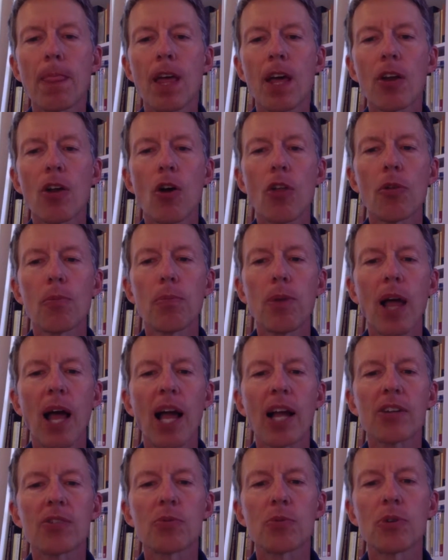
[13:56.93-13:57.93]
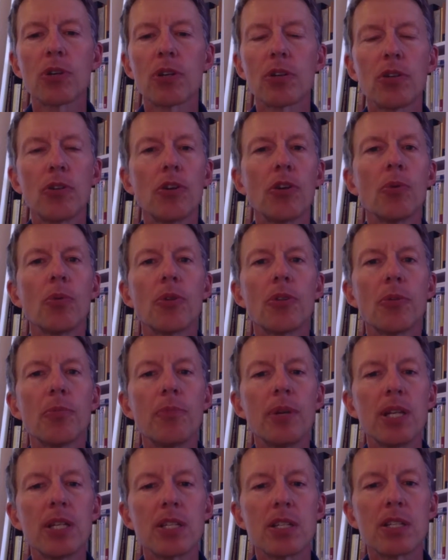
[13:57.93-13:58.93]
and all the blacks were included with the
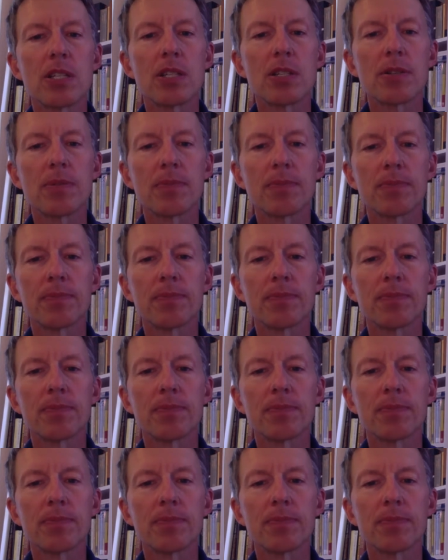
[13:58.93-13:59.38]
beasts.